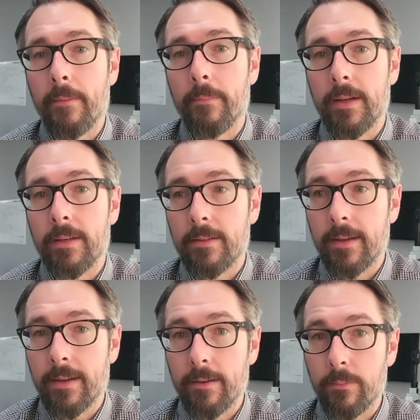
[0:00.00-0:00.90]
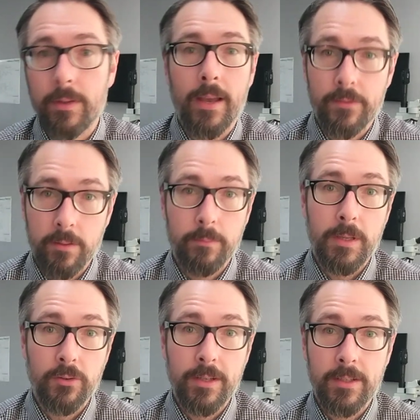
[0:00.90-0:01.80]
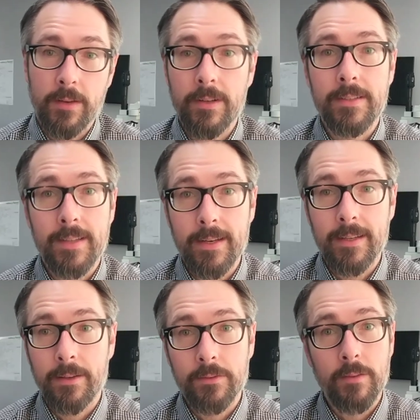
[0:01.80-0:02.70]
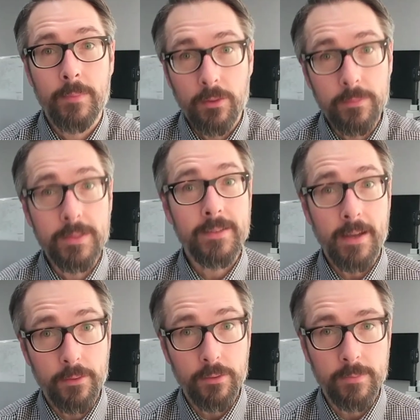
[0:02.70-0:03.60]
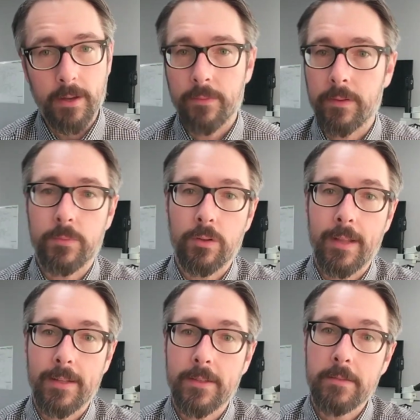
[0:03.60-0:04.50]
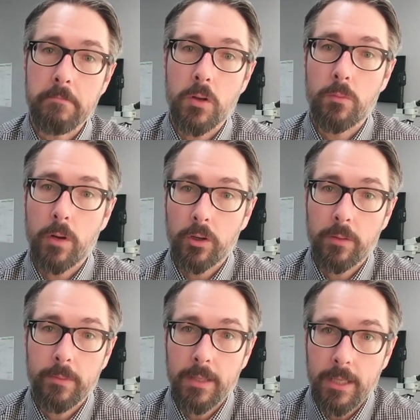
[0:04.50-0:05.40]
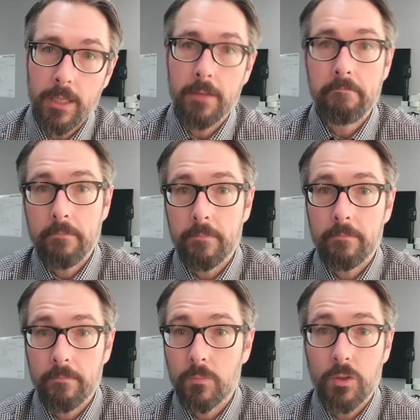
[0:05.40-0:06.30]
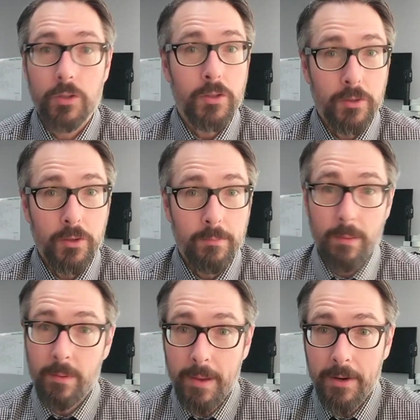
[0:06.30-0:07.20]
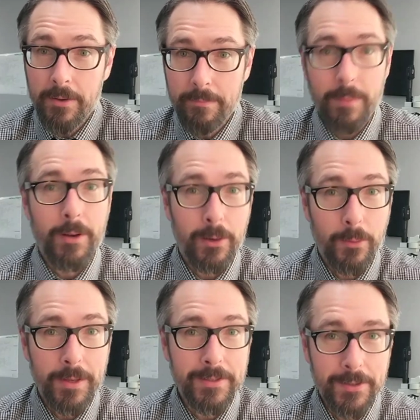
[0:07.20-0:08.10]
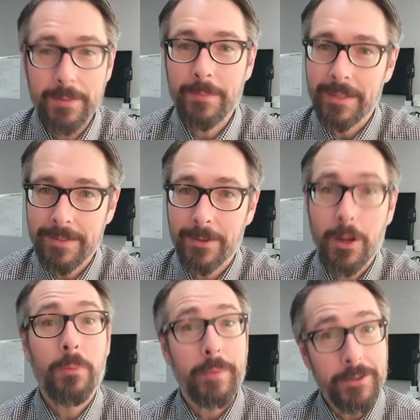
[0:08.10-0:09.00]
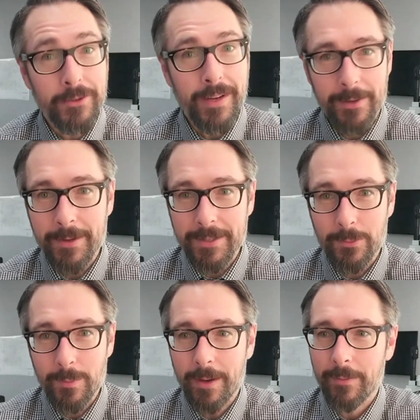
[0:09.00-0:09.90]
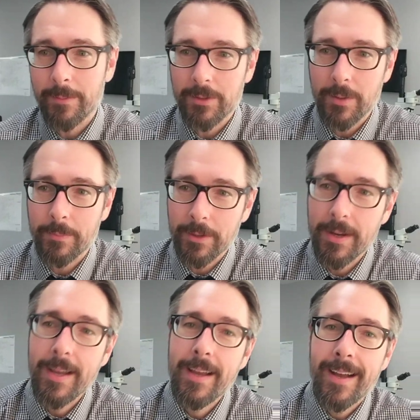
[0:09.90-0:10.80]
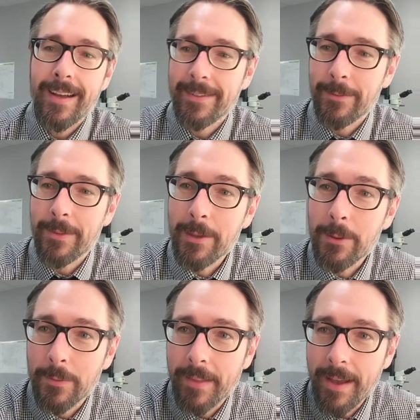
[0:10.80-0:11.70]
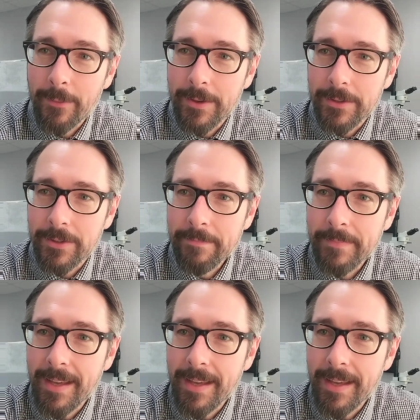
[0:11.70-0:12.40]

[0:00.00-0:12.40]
but we have some petri dish evidence that it kills off microbes inside of those biofilms. So that's arguably just as good, maybe better, maybe not quite as good, but it's complementary anyways to a biofilm disruptor. So thank you for that question.